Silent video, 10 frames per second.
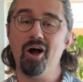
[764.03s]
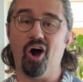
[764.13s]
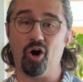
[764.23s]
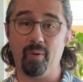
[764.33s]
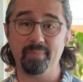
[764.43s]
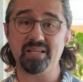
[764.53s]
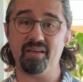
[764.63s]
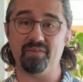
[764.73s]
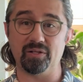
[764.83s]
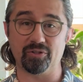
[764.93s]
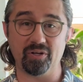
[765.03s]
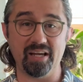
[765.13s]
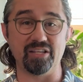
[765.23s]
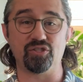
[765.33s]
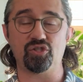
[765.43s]
our website builder
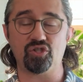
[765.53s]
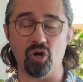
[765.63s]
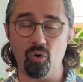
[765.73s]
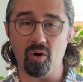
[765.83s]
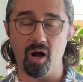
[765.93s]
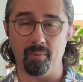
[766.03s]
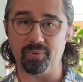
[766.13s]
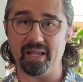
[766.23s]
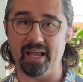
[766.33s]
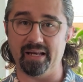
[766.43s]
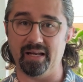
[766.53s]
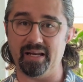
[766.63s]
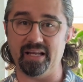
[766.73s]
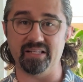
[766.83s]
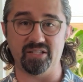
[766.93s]
is so complicated,
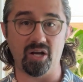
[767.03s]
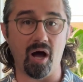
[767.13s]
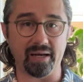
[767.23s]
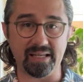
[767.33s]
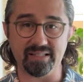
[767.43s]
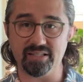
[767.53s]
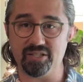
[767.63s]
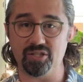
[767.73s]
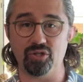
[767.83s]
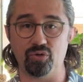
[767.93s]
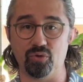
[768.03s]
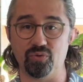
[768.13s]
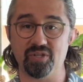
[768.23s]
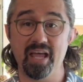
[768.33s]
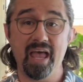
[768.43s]
it is not easy to
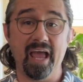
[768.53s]
use,